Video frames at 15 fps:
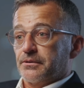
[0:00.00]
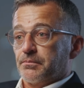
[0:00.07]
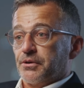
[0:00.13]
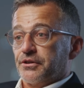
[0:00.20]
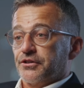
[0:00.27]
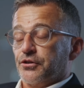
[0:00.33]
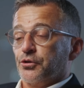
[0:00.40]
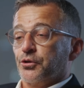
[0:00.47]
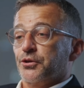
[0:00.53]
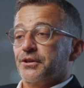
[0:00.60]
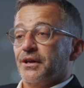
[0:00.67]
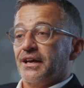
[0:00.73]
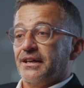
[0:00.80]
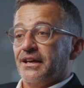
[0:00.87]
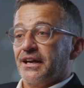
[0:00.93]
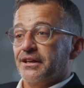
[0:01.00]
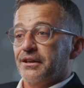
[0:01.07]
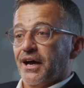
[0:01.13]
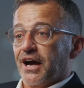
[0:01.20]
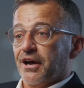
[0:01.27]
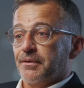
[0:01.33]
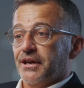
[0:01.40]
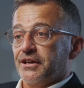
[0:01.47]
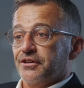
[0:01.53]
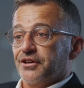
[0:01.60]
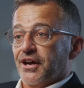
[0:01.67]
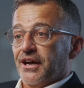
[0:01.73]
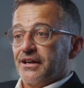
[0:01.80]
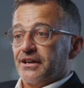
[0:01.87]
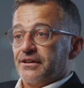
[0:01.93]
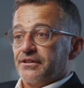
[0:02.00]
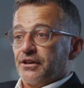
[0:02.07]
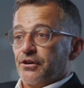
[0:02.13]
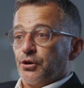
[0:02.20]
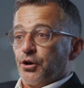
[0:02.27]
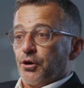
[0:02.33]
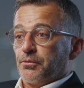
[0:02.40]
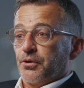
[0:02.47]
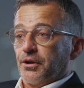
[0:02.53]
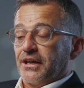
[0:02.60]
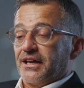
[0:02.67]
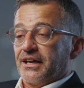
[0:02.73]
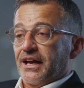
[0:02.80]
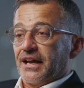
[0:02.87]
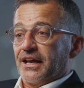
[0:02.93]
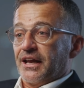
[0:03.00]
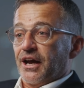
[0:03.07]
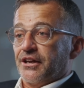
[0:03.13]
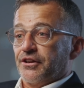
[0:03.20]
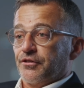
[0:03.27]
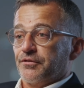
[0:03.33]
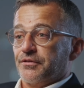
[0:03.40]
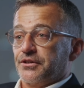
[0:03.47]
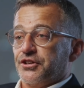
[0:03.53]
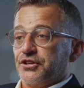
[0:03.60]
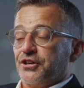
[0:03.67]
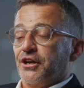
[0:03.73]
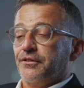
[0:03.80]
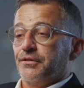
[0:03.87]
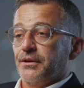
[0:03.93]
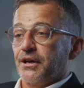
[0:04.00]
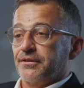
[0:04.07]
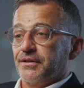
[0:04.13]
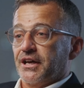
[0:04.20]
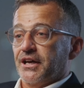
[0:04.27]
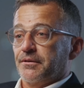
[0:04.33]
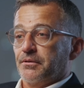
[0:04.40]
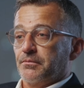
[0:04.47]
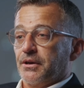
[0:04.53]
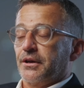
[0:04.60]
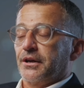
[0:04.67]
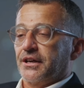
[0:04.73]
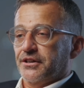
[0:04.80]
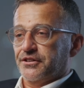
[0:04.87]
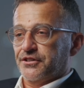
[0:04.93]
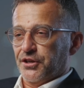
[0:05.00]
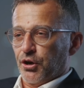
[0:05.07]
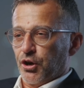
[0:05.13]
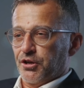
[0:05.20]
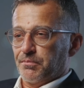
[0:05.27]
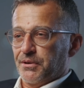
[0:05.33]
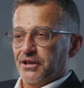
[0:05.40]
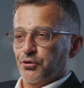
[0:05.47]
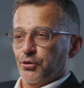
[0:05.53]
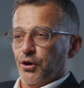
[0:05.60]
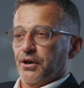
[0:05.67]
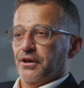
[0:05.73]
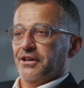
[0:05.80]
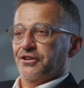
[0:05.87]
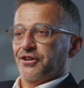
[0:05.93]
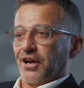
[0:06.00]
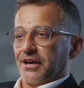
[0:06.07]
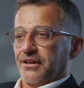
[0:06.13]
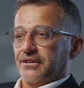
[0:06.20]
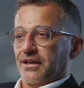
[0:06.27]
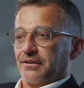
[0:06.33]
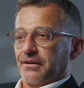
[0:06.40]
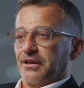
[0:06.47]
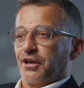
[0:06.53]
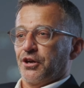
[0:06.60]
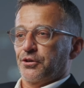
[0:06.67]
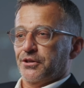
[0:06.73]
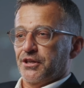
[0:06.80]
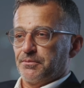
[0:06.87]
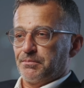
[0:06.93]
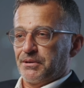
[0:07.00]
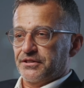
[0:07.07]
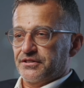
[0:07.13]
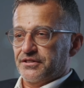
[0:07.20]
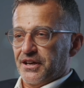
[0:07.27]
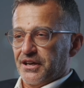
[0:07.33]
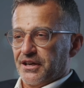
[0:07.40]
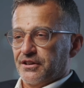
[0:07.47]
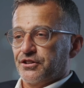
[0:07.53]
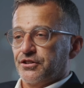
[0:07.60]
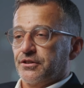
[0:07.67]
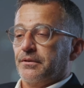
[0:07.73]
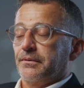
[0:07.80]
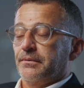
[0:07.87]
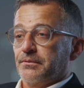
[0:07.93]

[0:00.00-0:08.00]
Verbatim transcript: with tools like GitLab and Jenkins incorporating AI driven shift left capabilities to automate quality checks at the code commit stage.